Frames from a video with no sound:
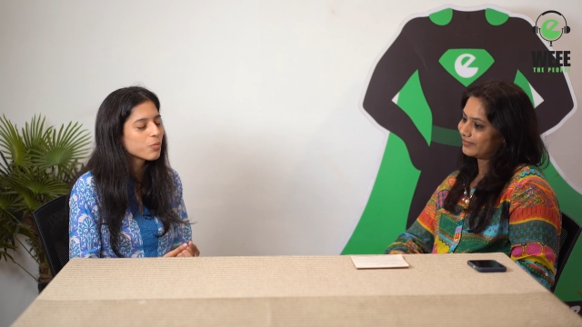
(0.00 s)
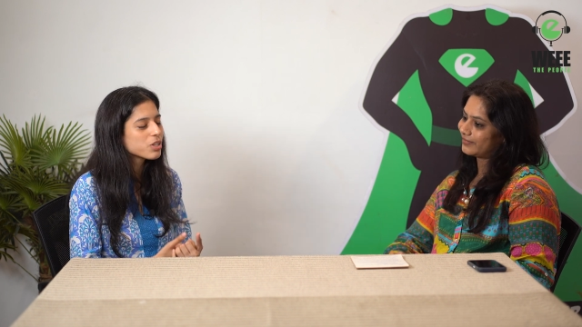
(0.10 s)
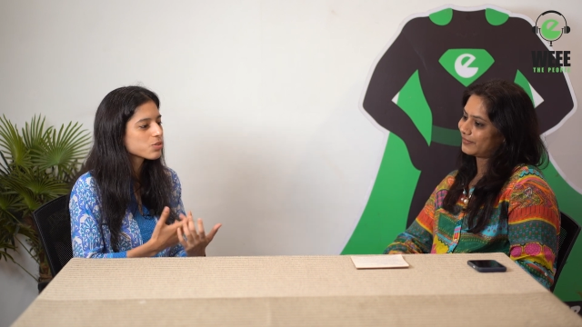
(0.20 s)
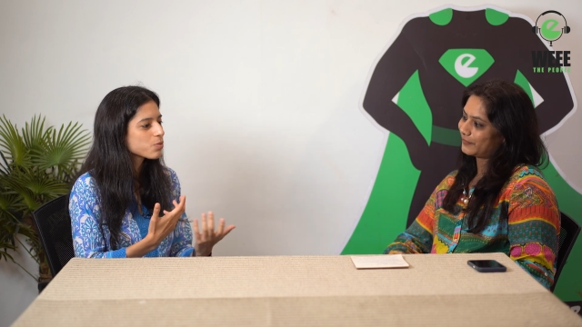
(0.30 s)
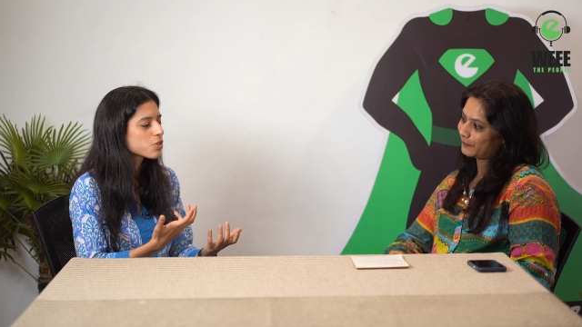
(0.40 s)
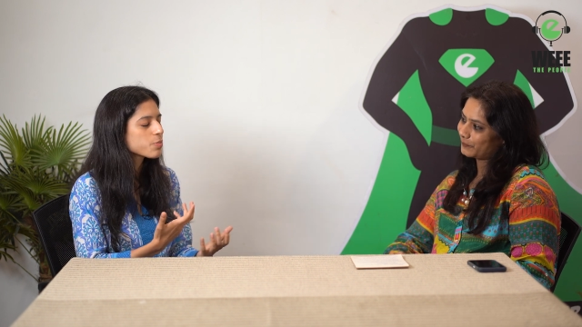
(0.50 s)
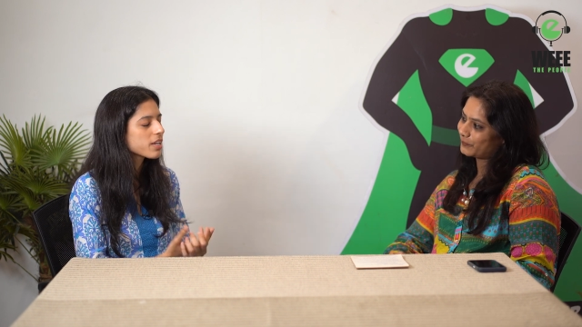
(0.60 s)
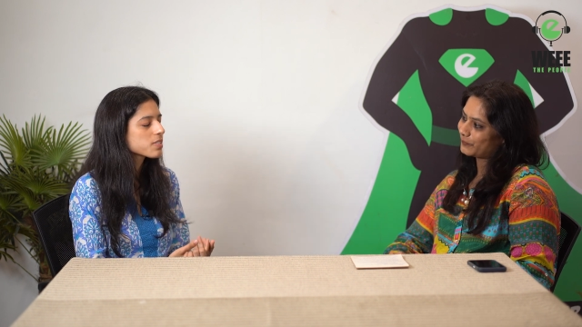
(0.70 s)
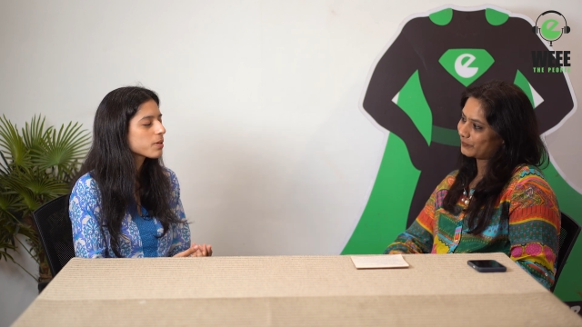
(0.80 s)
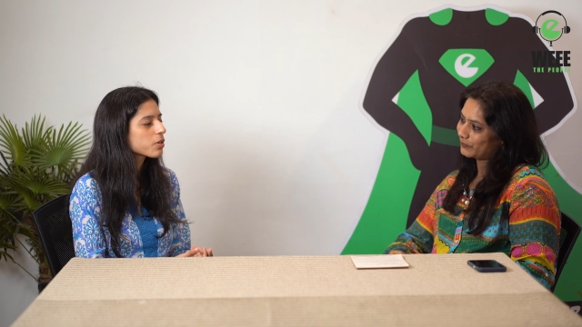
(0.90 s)
Speaker 1: Which, which
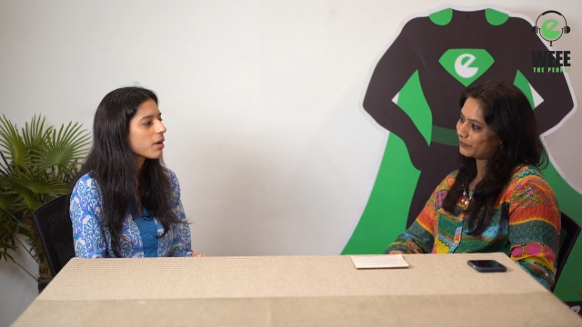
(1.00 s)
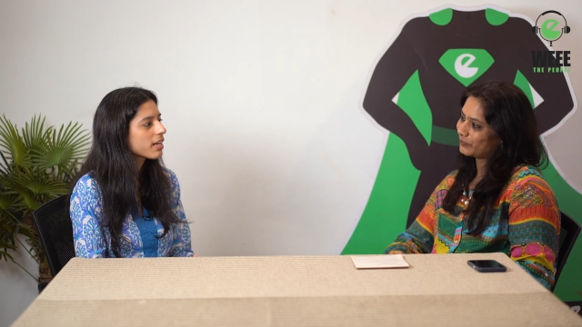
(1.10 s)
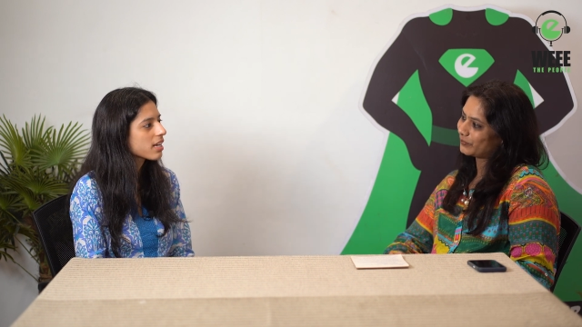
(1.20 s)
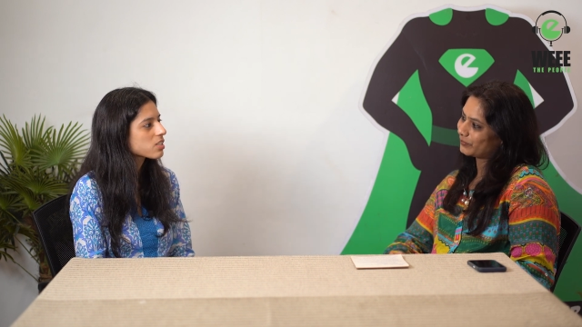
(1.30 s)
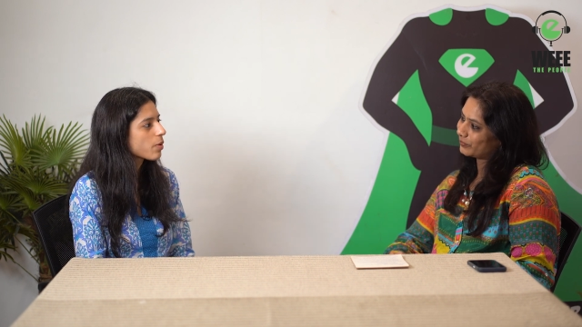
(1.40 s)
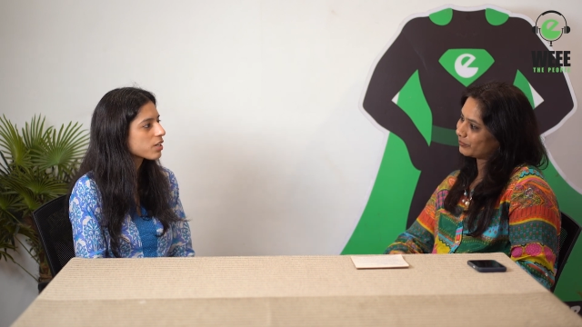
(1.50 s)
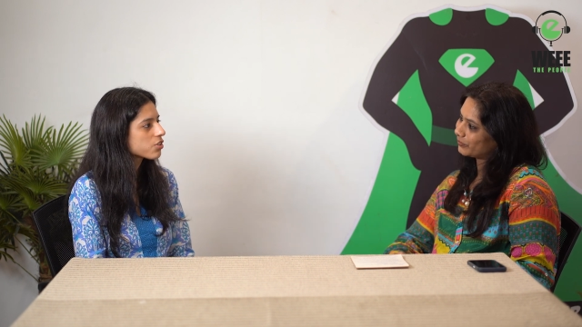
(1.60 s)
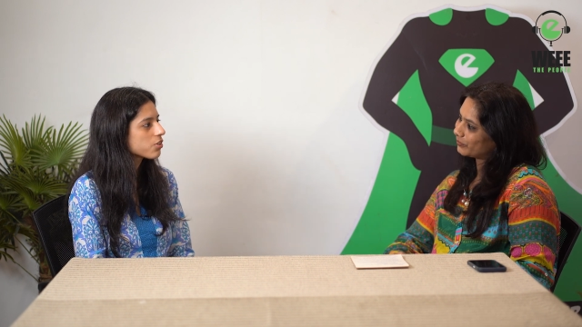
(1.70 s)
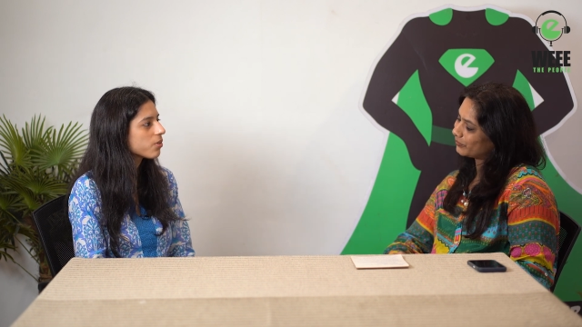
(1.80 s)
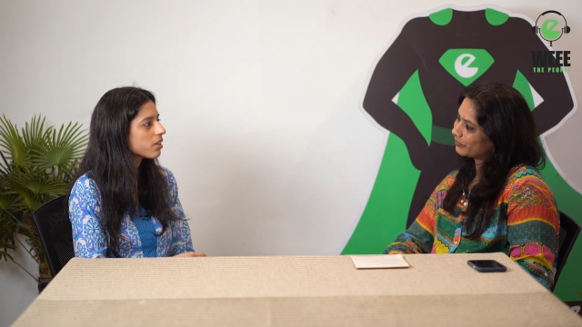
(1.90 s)
brings me to my next
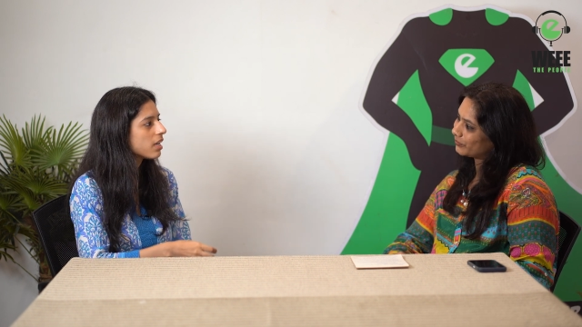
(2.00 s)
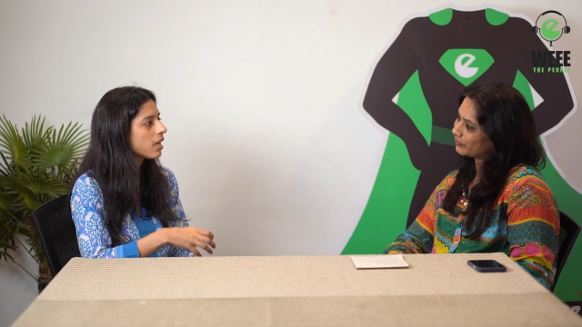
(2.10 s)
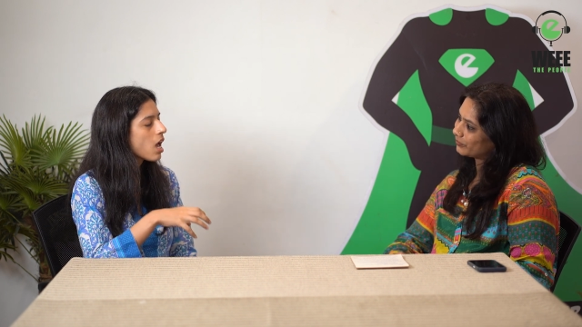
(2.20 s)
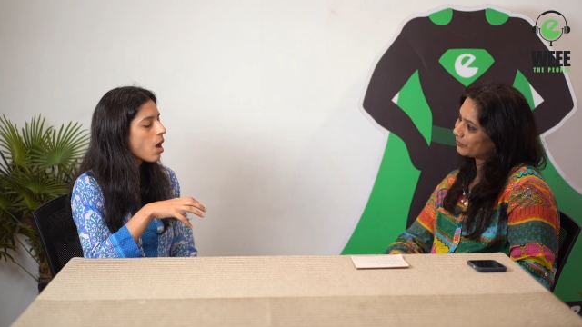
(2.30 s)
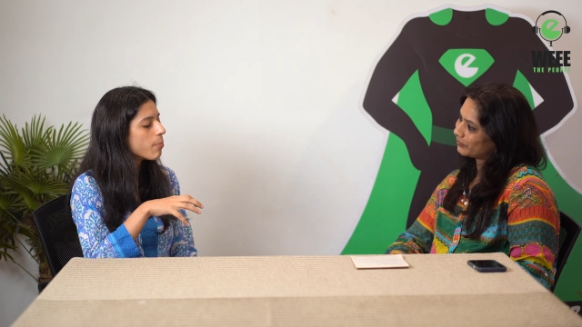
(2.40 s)
question, Yogini.